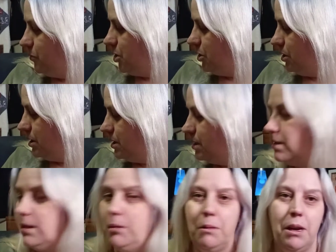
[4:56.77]
just
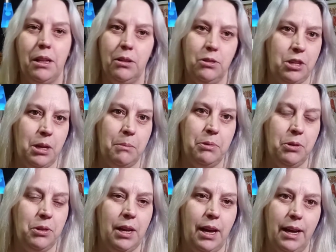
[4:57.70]
a regular
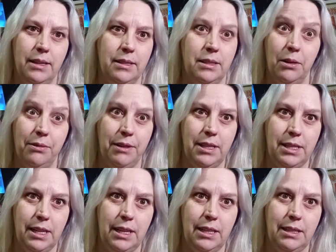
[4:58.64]
shampoo that has sulfates
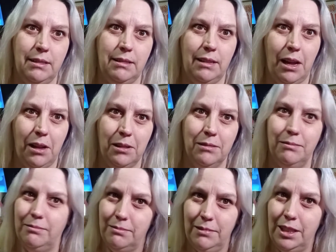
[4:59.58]
in it.
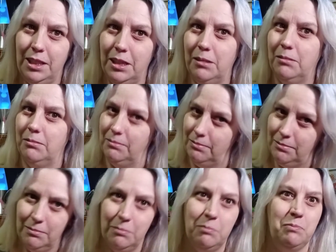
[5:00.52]
I'll, you know,
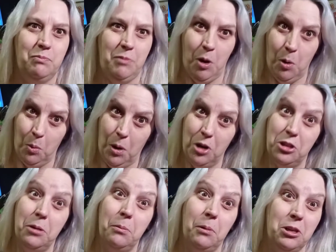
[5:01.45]
I'll wash
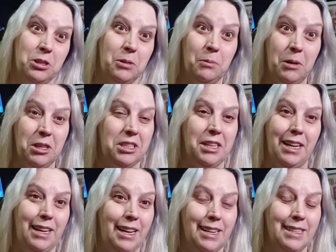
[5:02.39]
it and wash it and wash it,
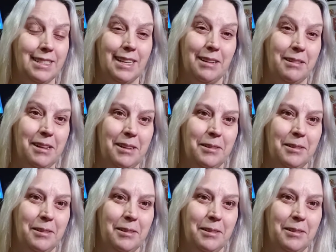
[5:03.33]
I guess. I don't